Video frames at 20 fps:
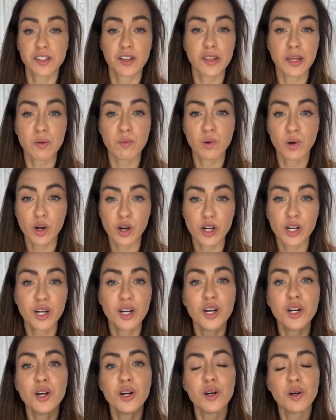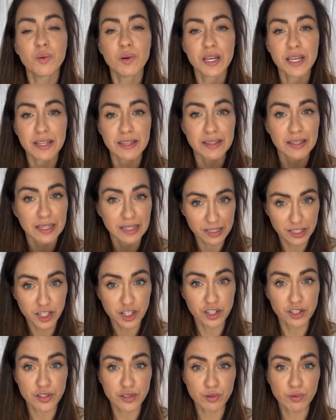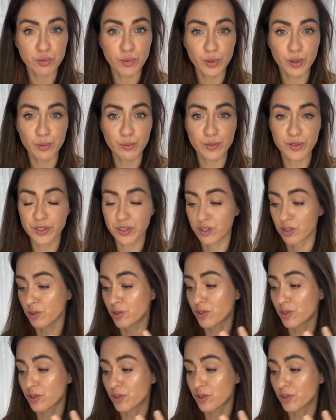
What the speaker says: So they work with Indigenous groups